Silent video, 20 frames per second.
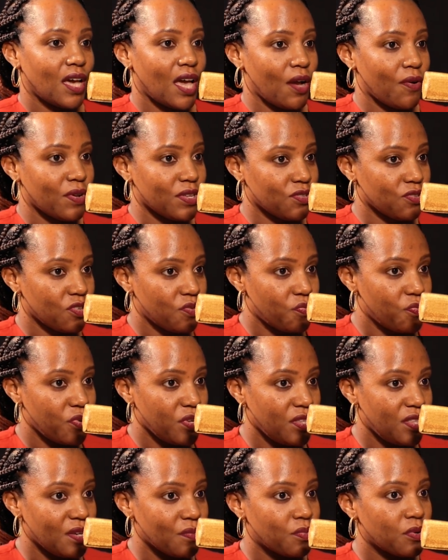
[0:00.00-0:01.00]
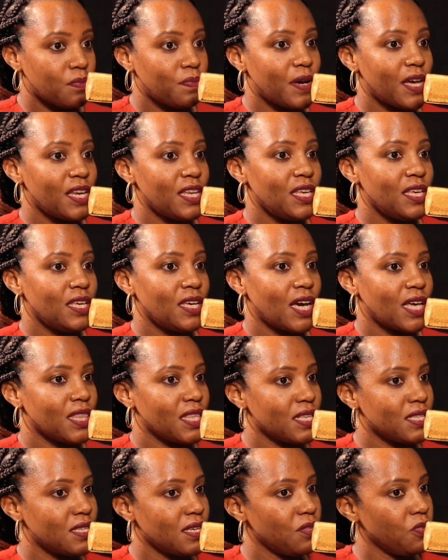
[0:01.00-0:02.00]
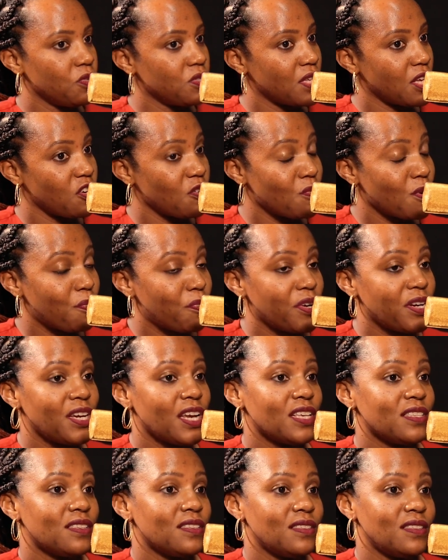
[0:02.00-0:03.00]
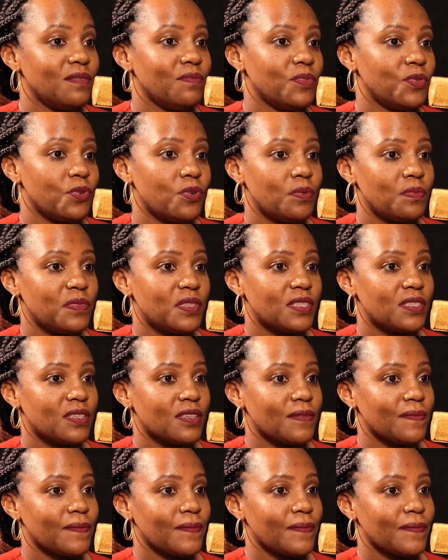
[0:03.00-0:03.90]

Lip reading: I was not breathing properly, and they said those are normal pregnancy symptoms,